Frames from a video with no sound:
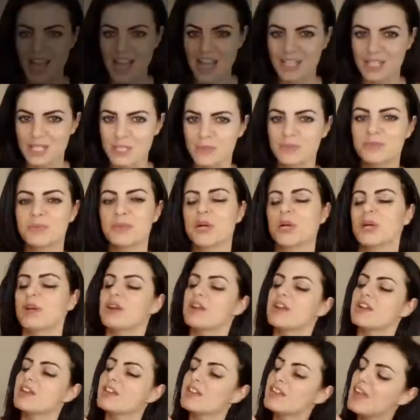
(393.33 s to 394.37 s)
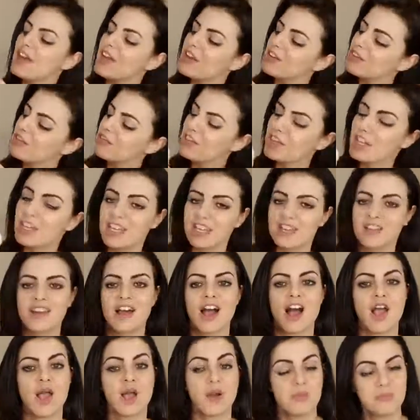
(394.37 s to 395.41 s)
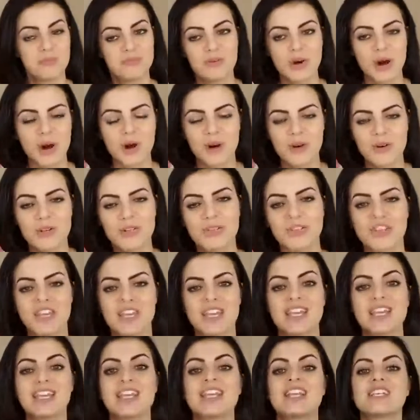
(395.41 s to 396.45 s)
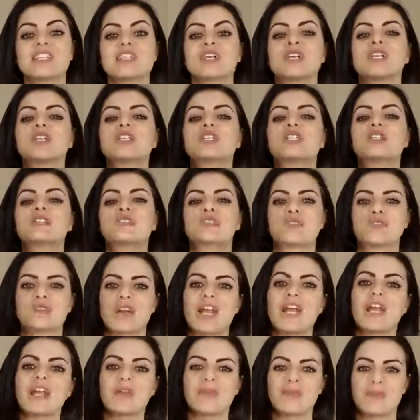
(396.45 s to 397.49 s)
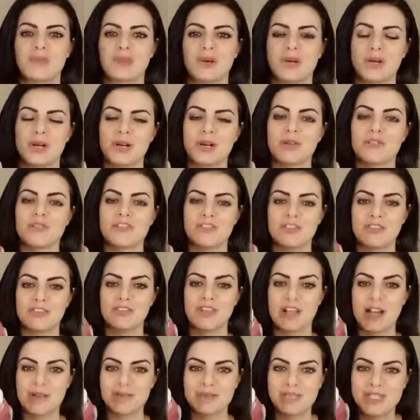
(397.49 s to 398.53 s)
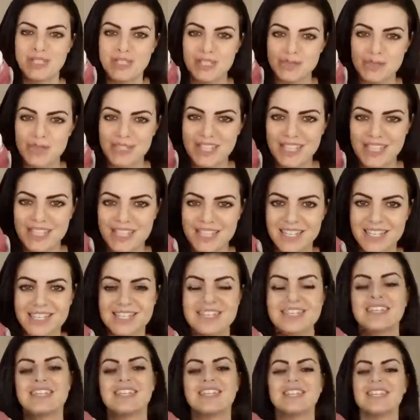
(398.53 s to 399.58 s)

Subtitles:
next bird that Vinny and I both think is a great bird for families with kids